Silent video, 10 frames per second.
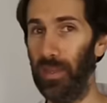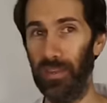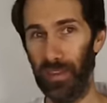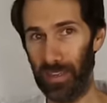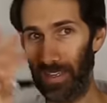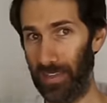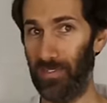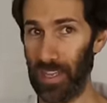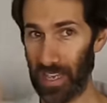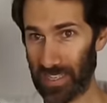to be
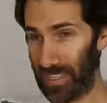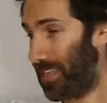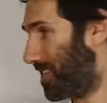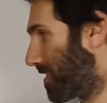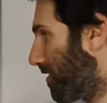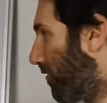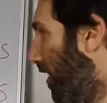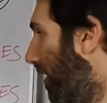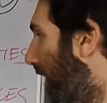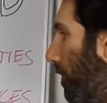give it a sense, right?